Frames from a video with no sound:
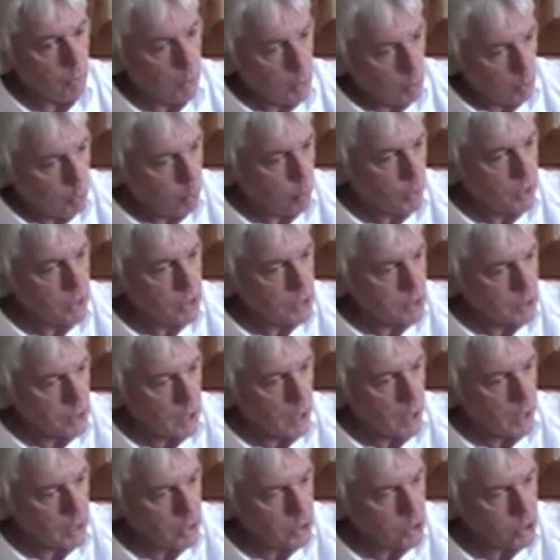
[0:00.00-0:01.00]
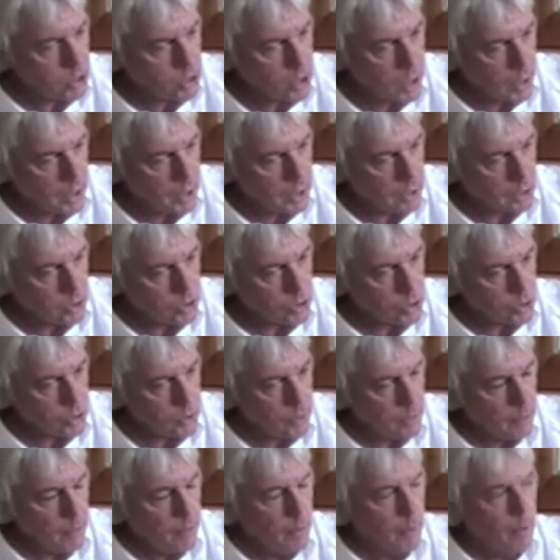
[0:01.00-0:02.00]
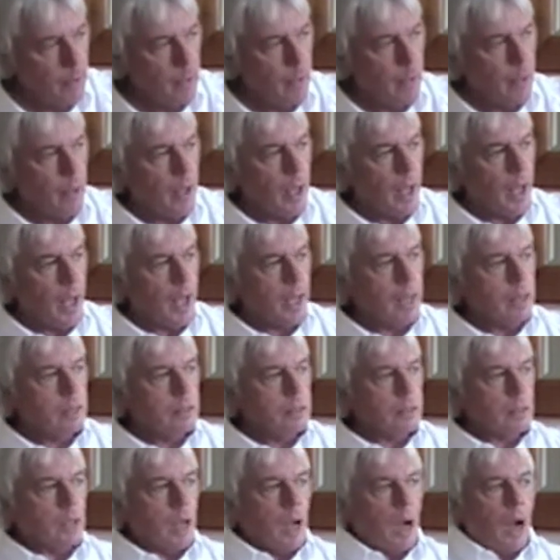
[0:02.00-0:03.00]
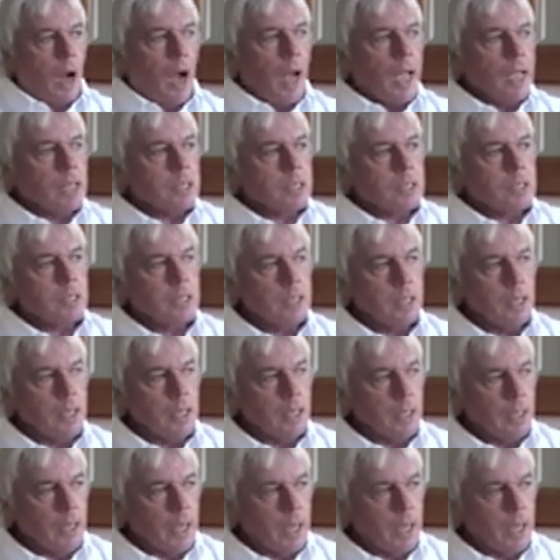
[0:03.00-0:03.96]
we desire to change. And I see